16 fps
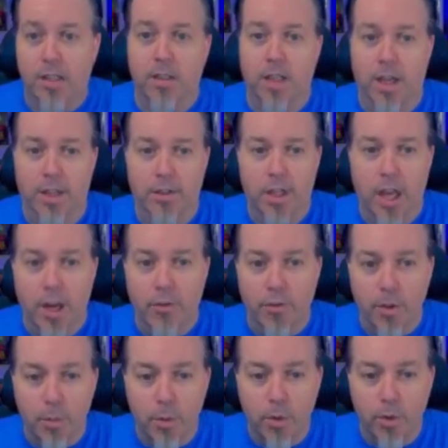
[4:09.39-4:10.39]
outlines
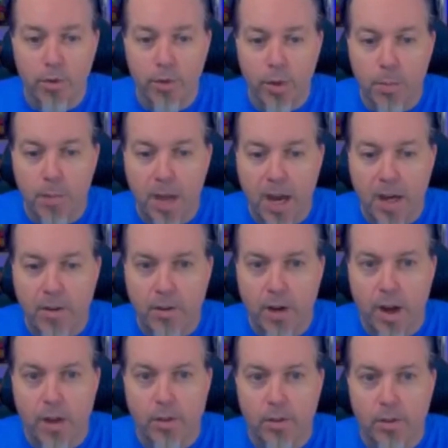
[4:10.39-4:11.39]
and remove your
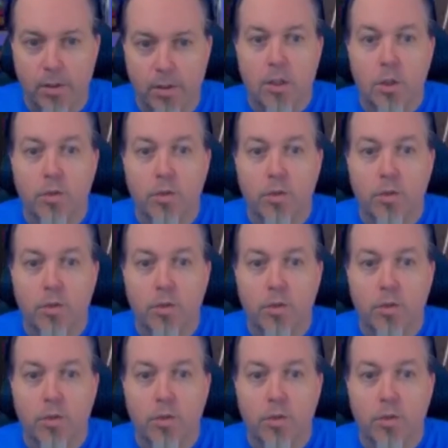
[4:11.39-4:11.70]
background